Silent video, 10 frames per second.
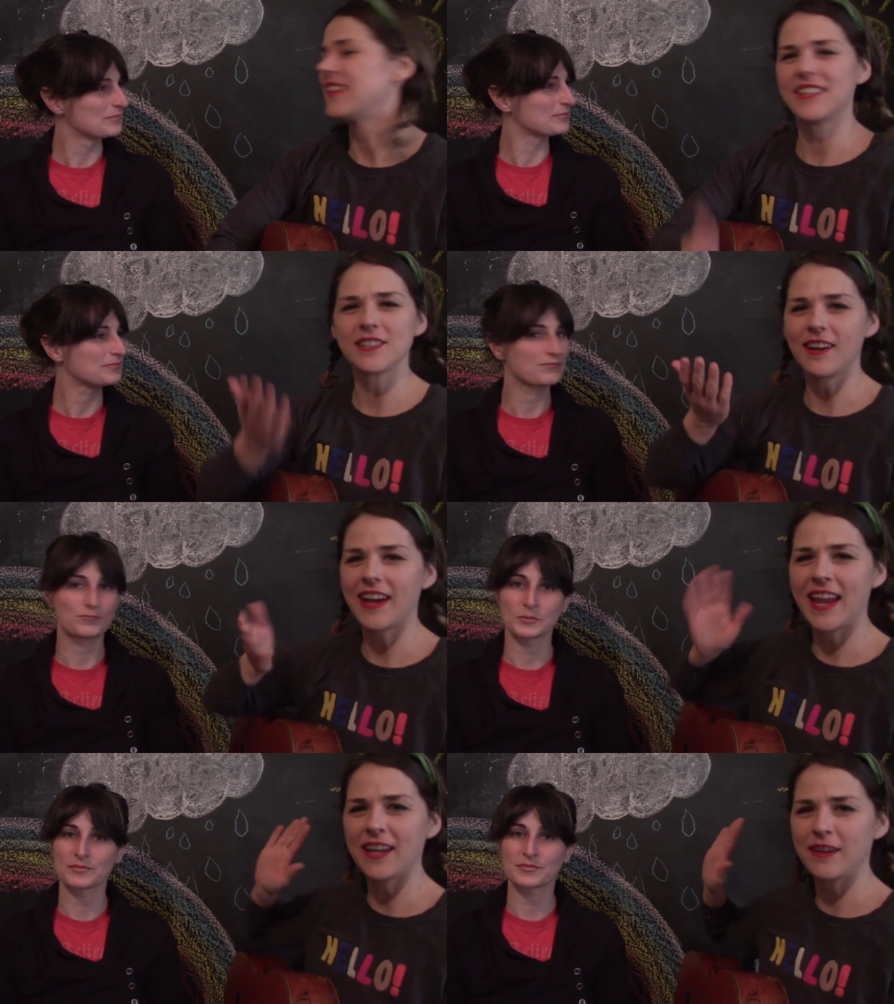Speaker 1: These are
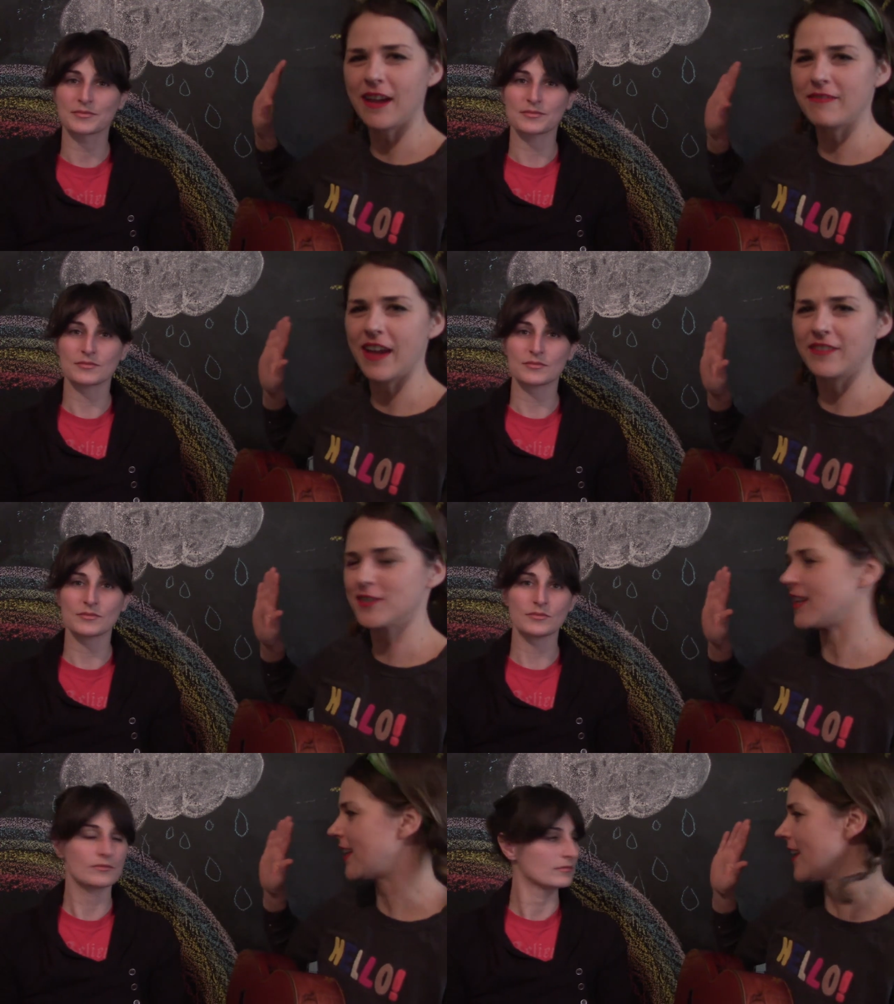our hand high
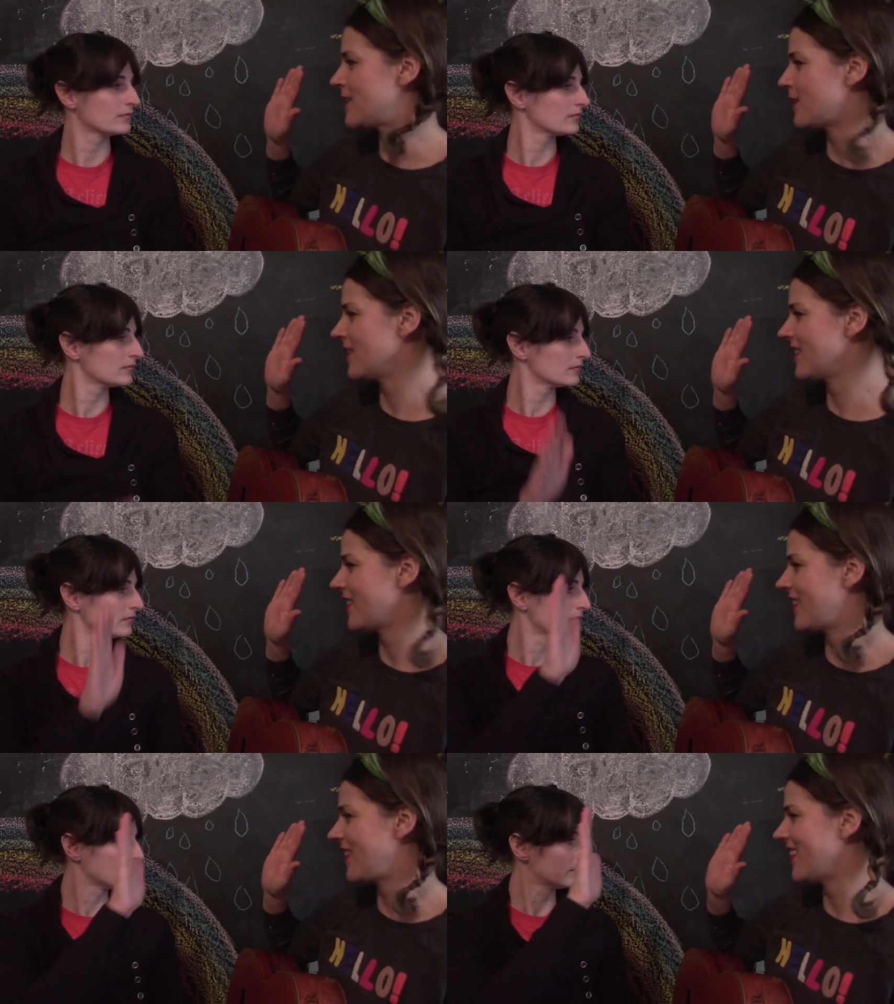fivers, I guess.
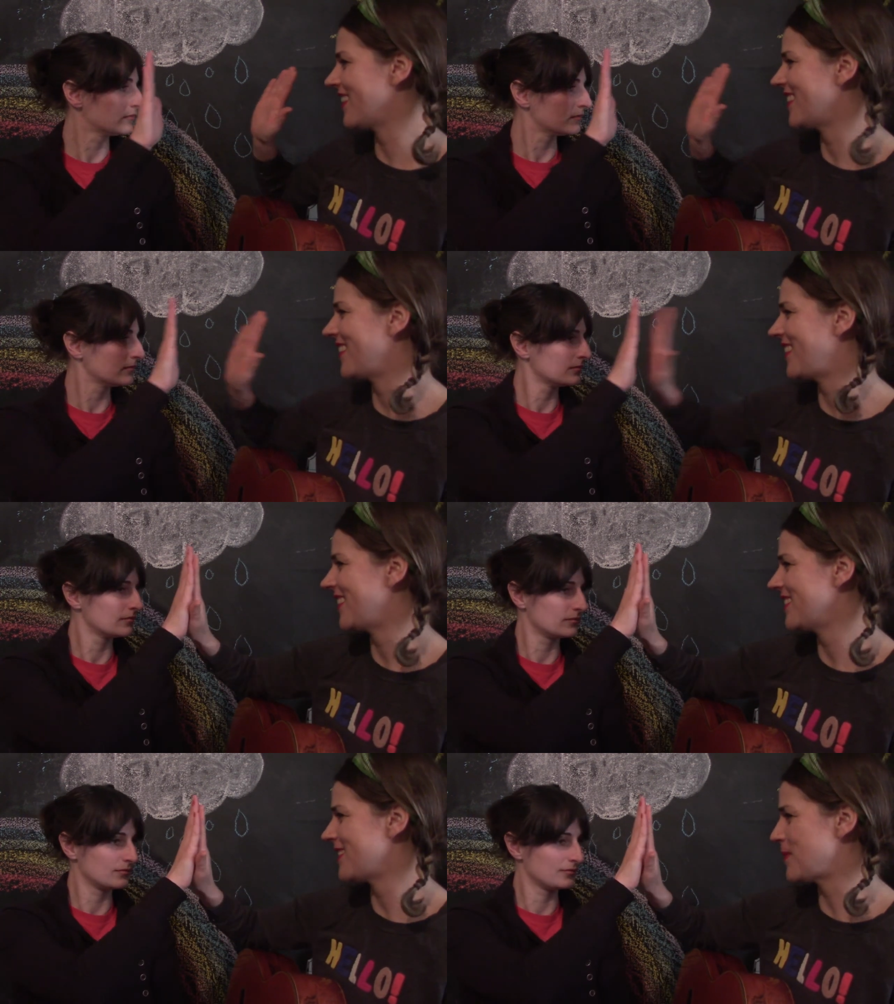Yeah
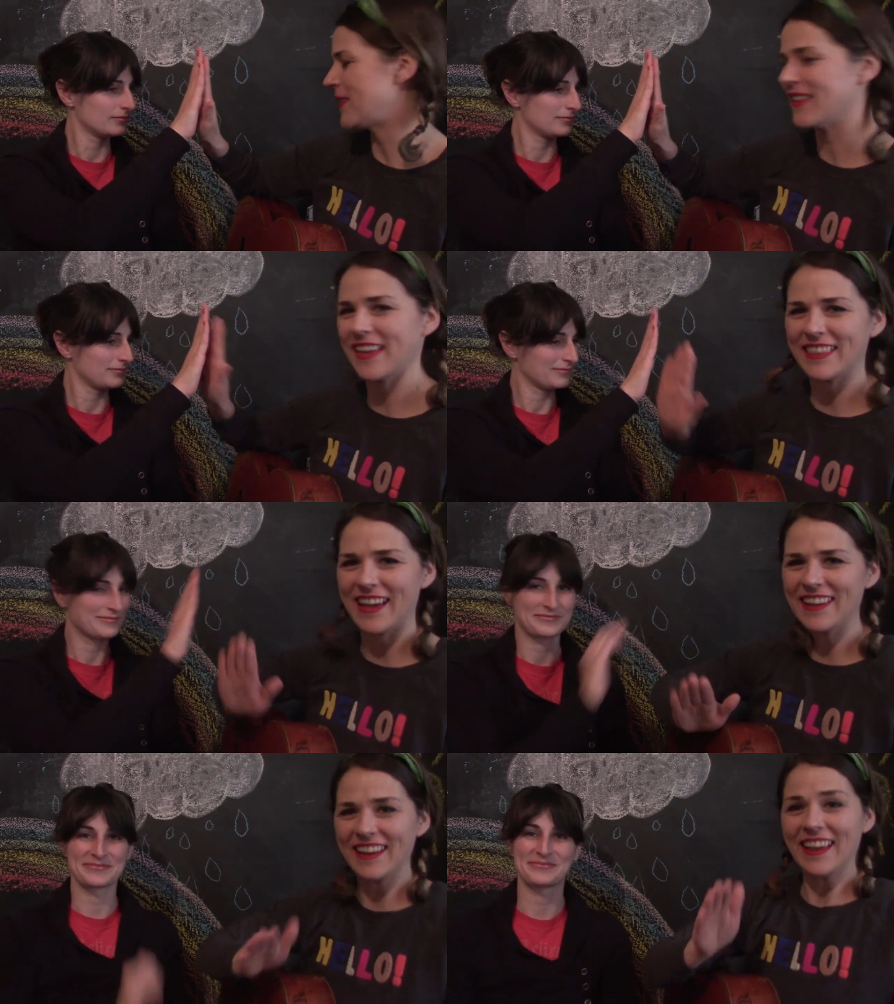something like
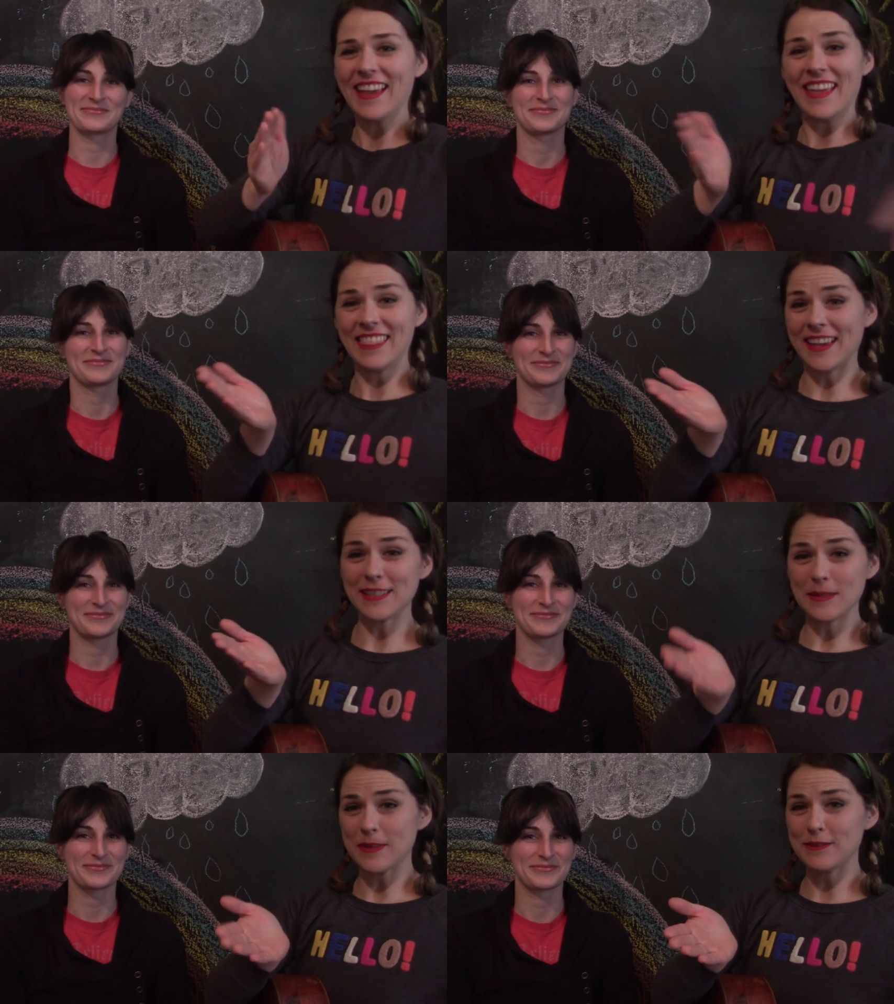that.
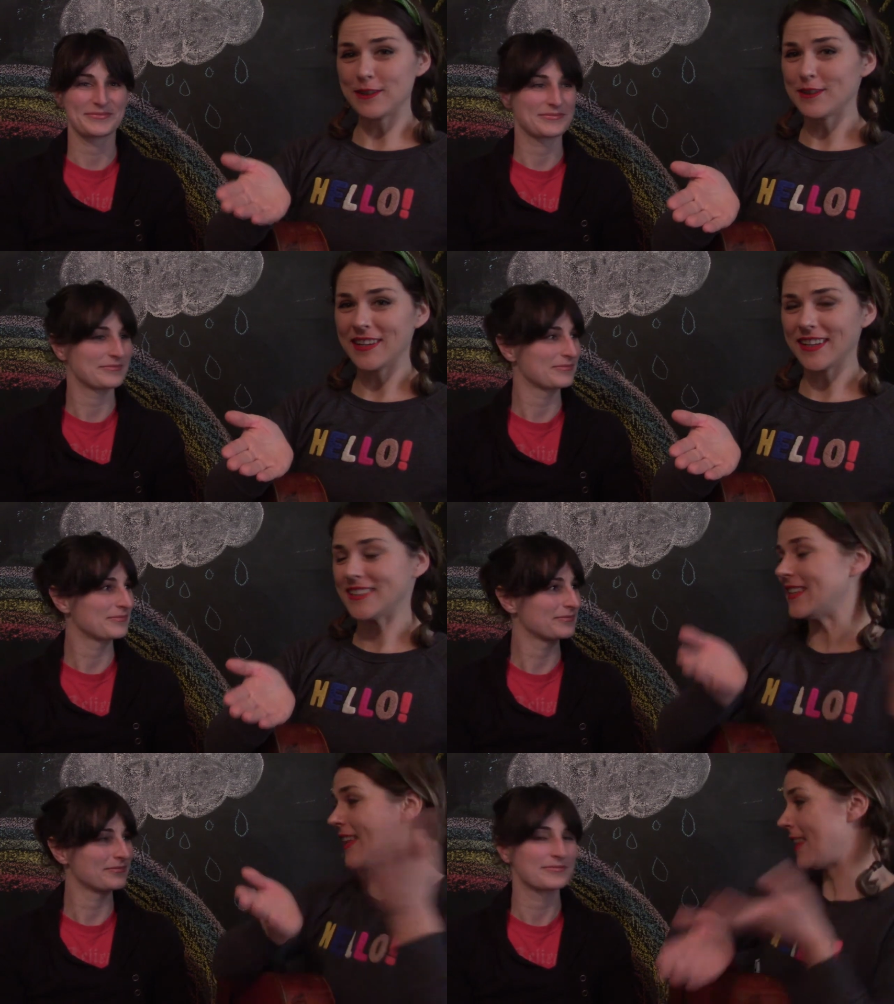Thanks so much for joining
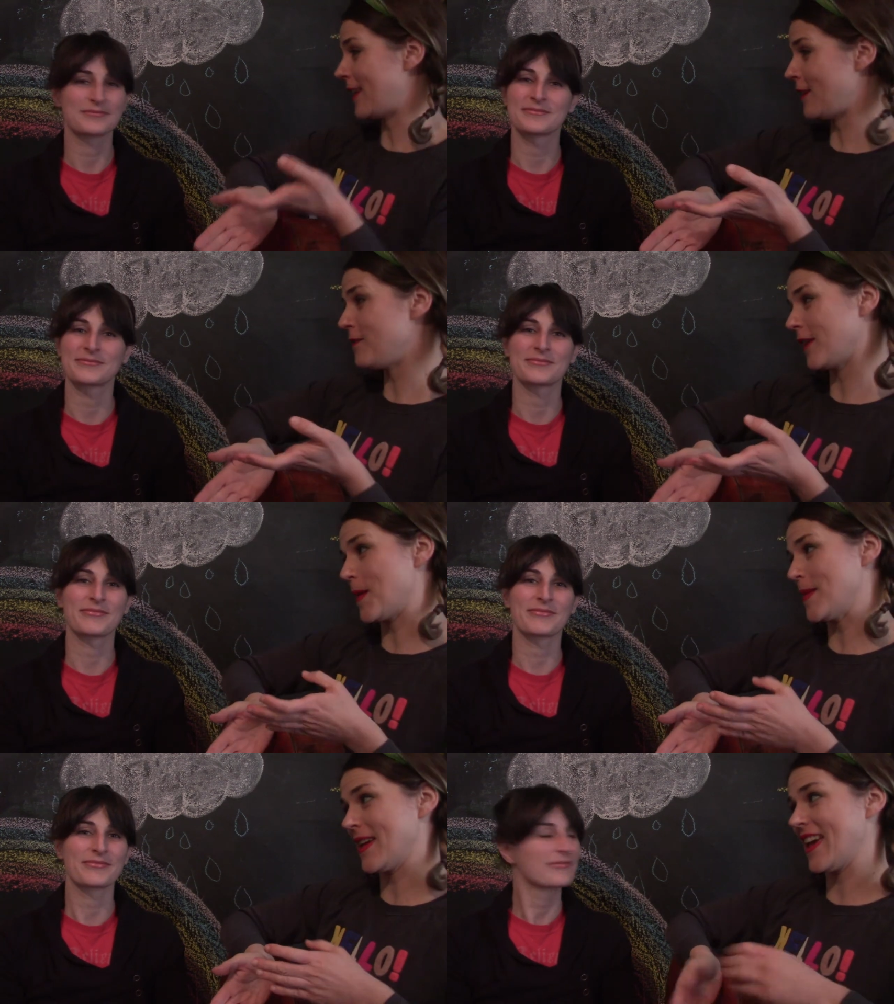us today. Thank you for
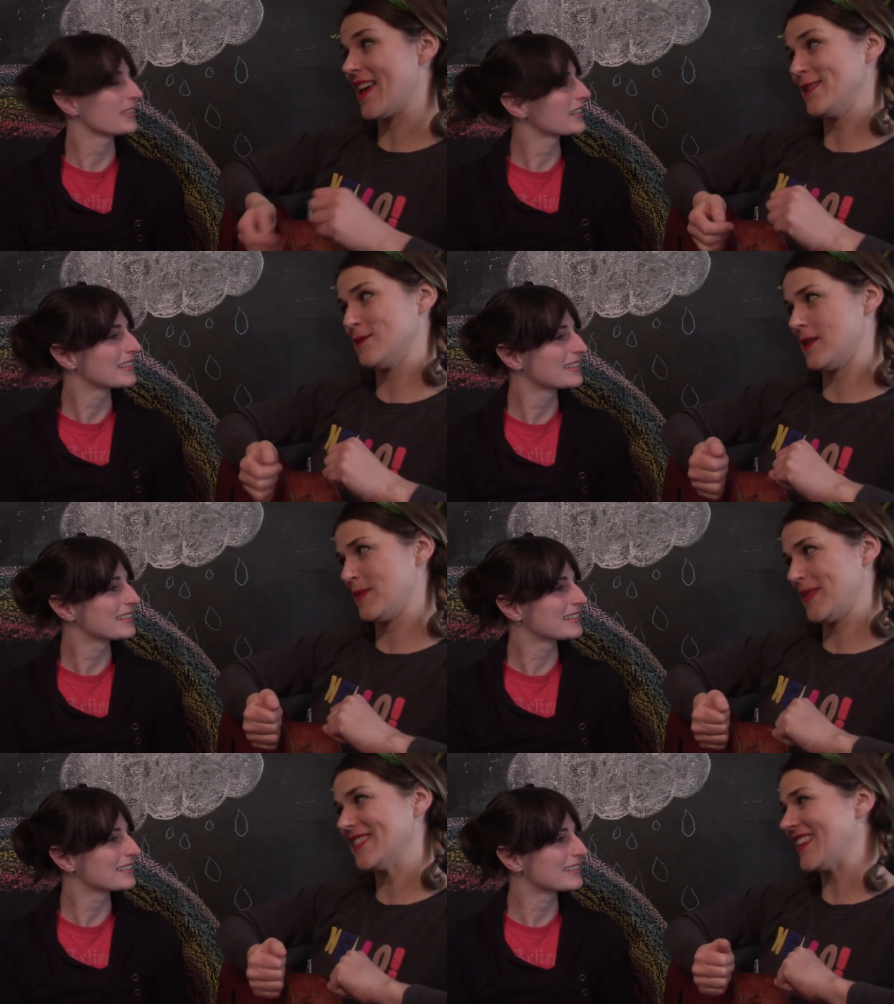coming and
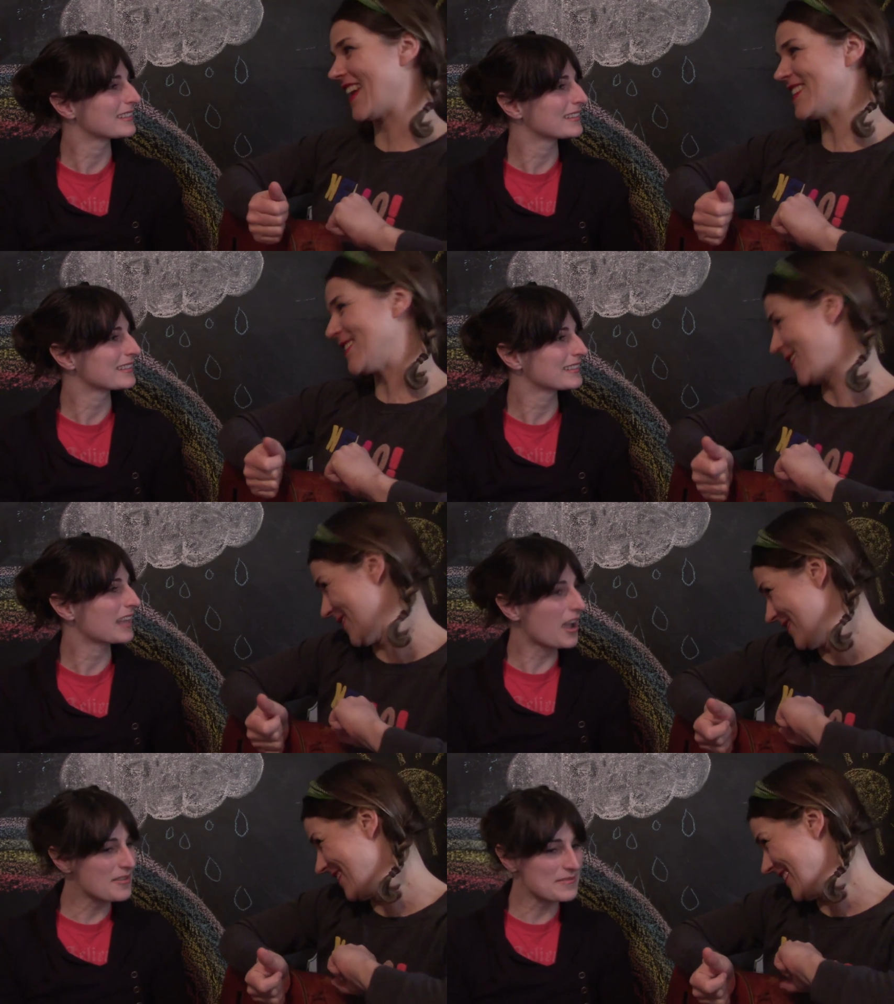joining me today
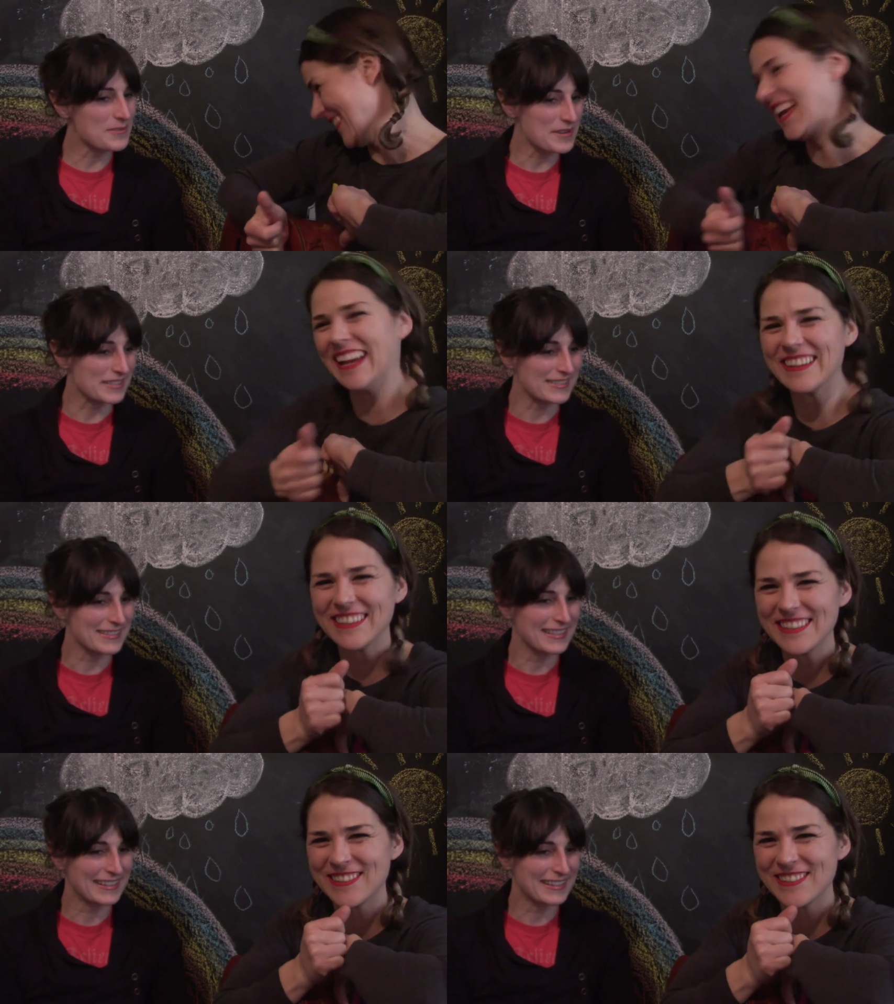too. Of course. really